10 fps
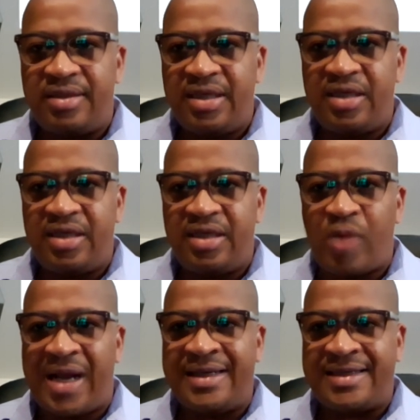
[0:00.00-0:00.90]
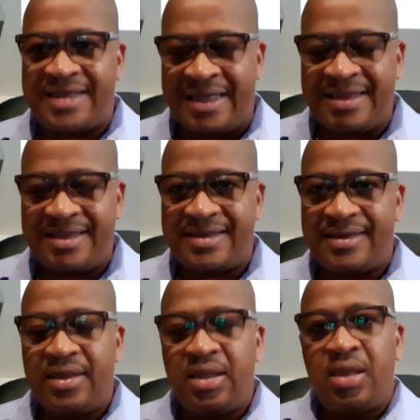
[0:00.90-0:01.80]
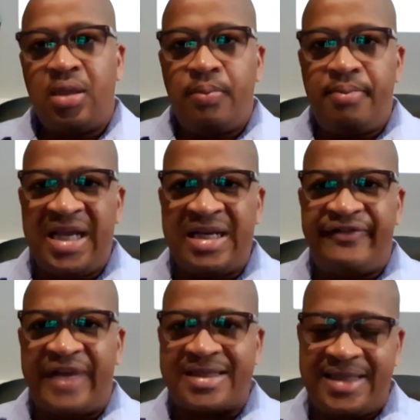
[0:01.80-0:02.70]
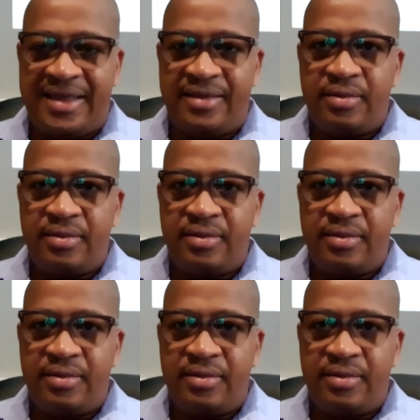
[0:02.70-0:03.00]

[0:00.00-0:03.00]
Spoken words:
in the widest sense. Made a vaccine